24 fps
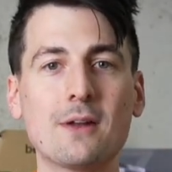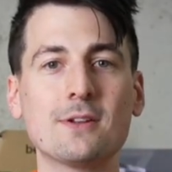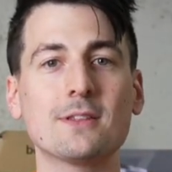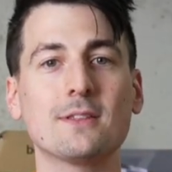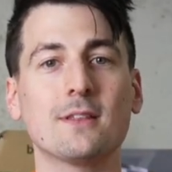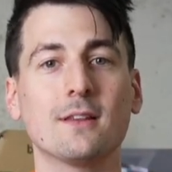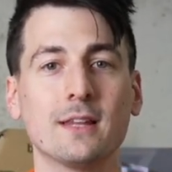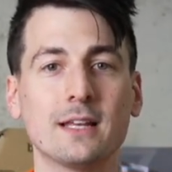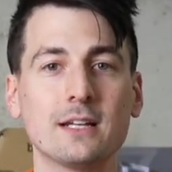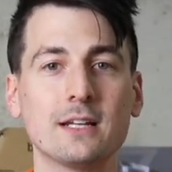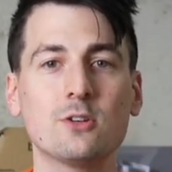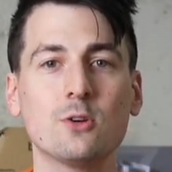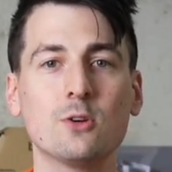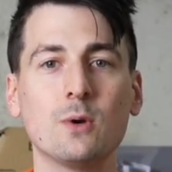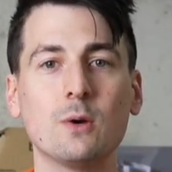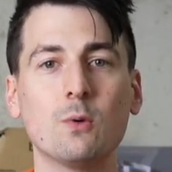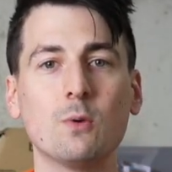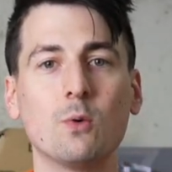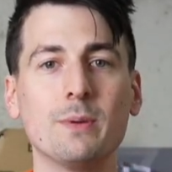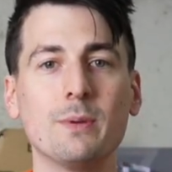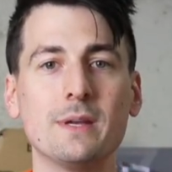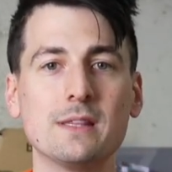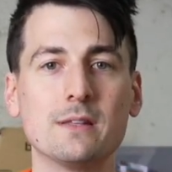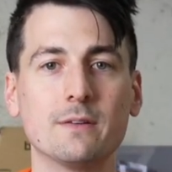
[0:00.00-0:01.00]
the link to it will
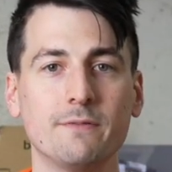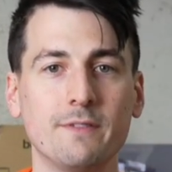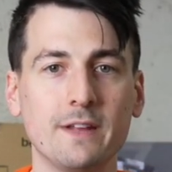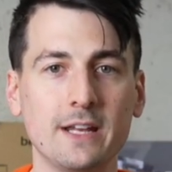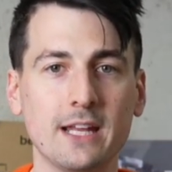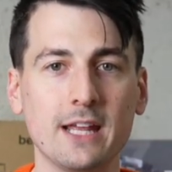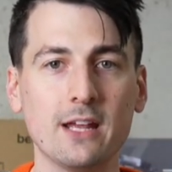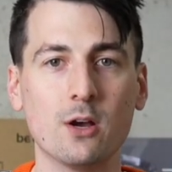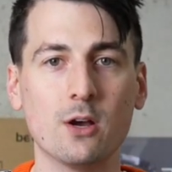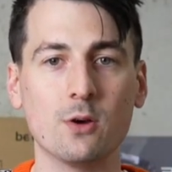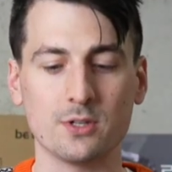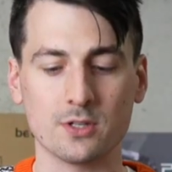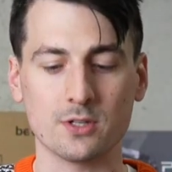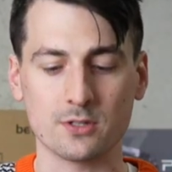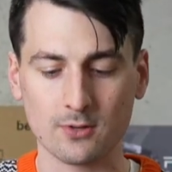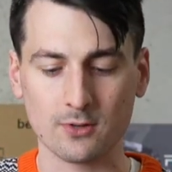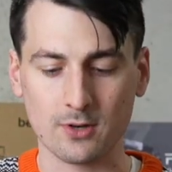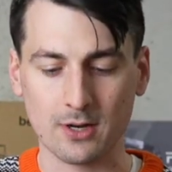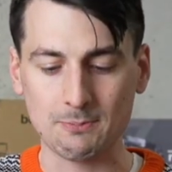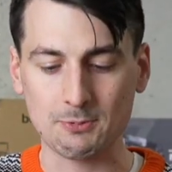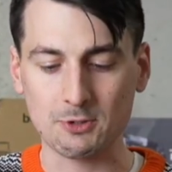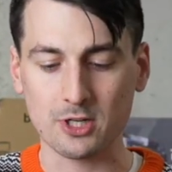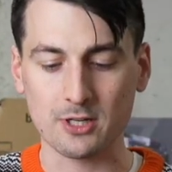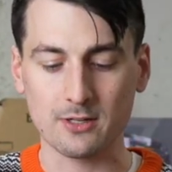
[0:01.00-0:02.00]
be in the video
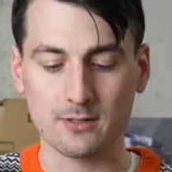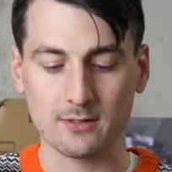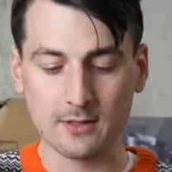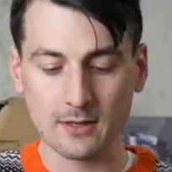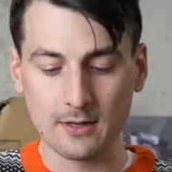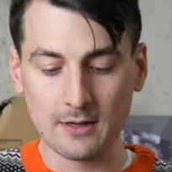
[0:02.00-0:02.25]
description.